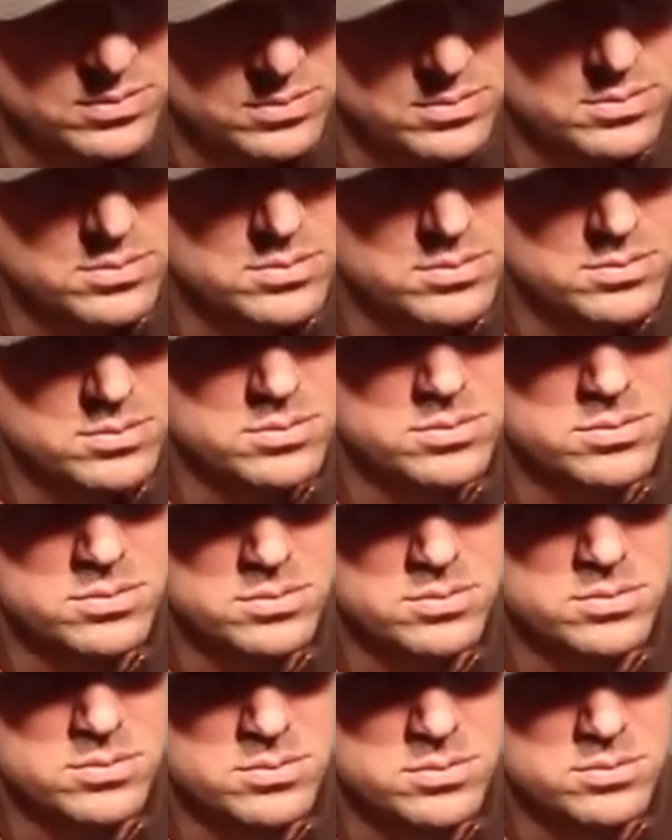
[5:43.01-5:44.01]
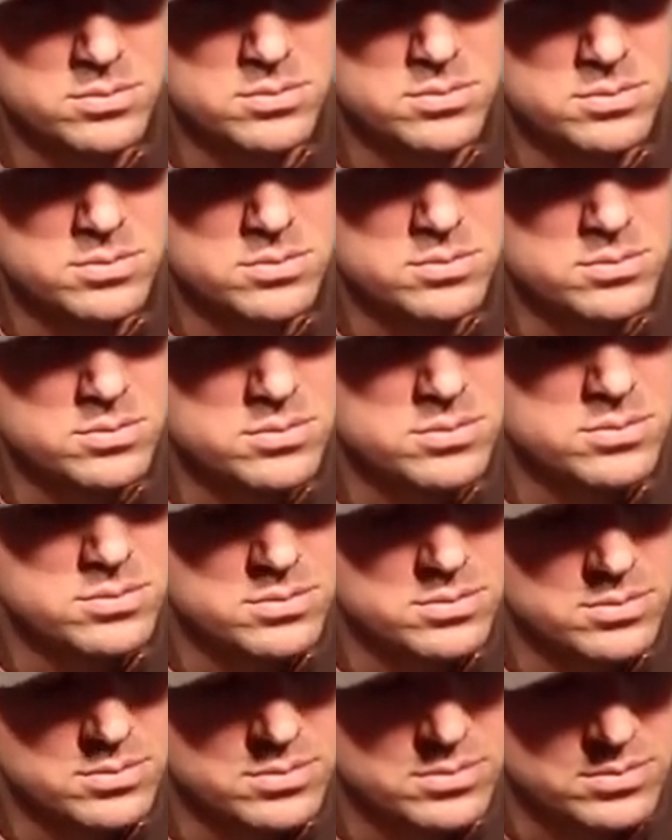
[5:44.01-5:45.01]

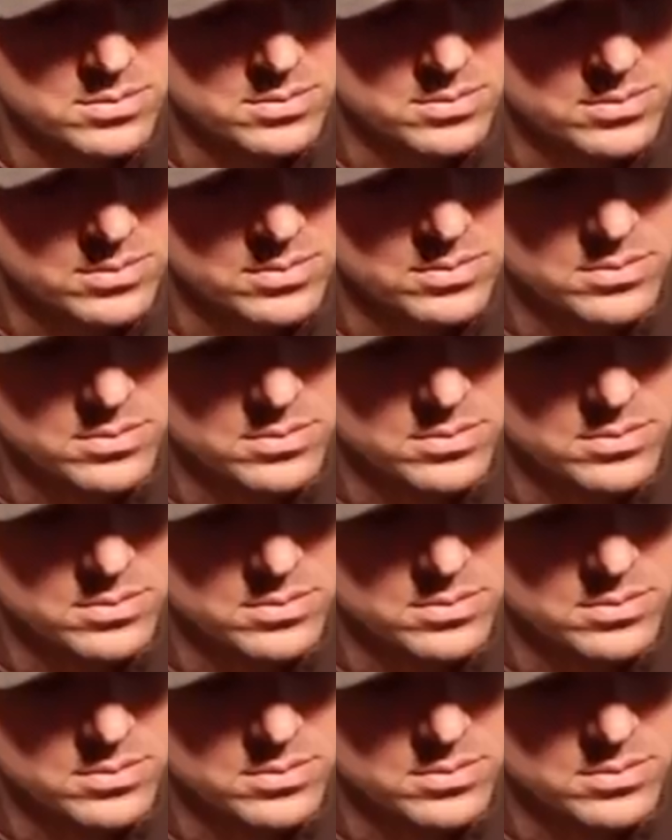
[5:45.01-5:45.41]
(not speaking)